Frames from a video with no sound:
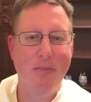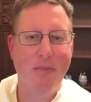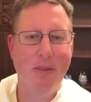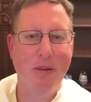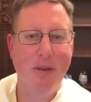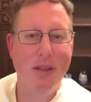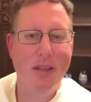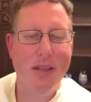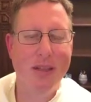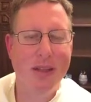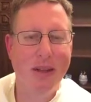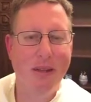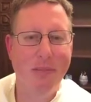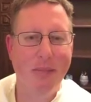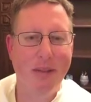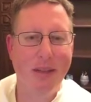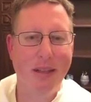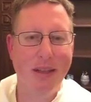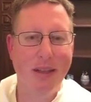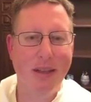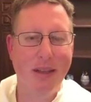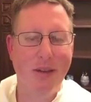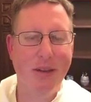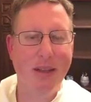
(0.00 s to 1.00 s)
put
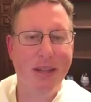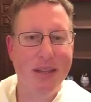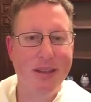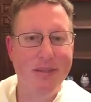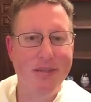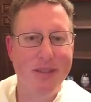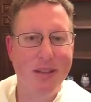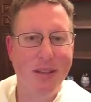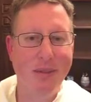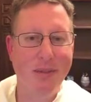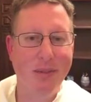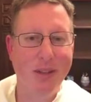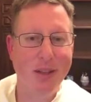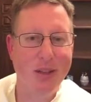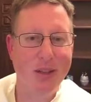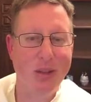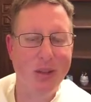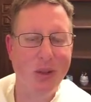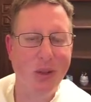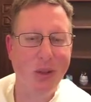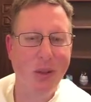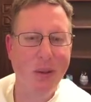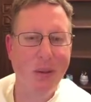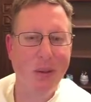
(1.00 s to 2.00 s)
something or give something
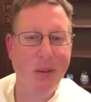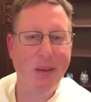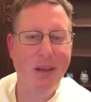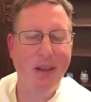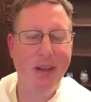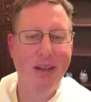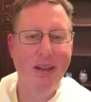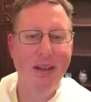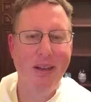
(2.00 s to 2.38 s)
to you.